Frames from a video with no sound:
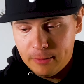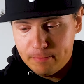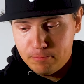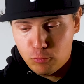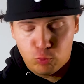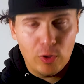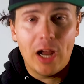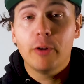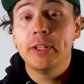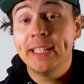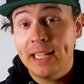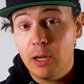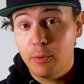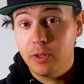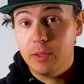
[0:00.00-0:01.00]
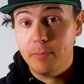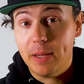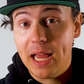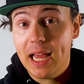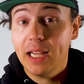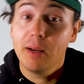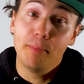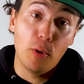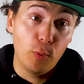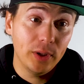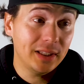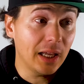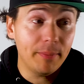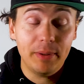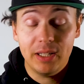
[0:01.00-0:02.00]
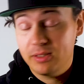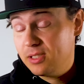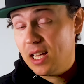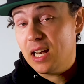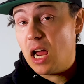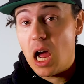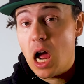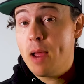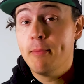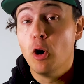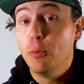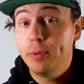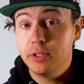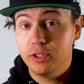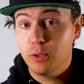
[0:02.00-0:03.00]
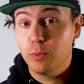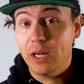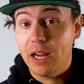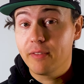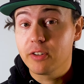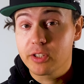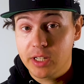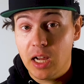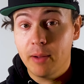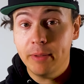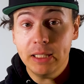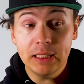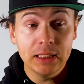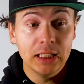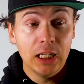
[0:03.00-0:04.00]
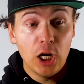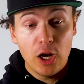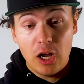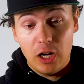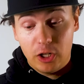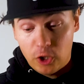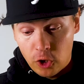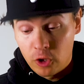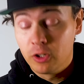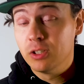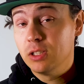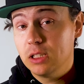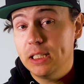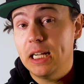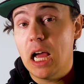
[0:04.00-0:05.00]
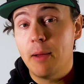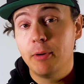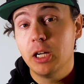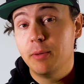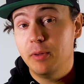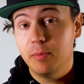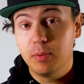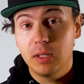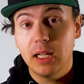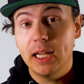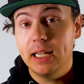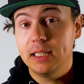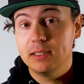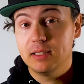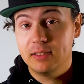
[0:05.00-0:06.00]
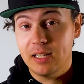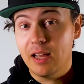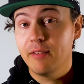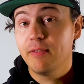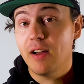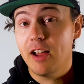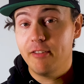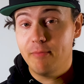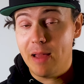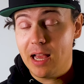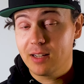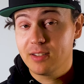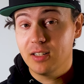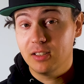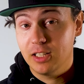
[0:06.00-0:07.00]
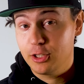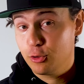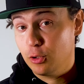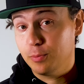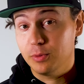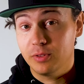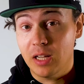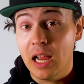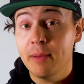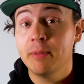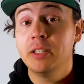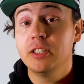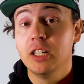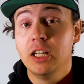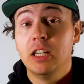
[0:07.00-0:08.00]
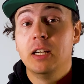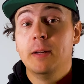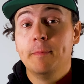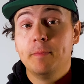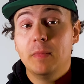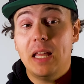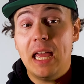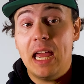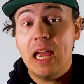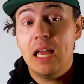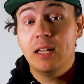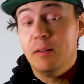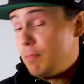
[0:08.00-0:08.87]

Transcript: rounding out of the bag. But with that being said, I'm open to whatever's coming. Currently, I'm going to be playing the 10.5 Max LS Triple Diamond, and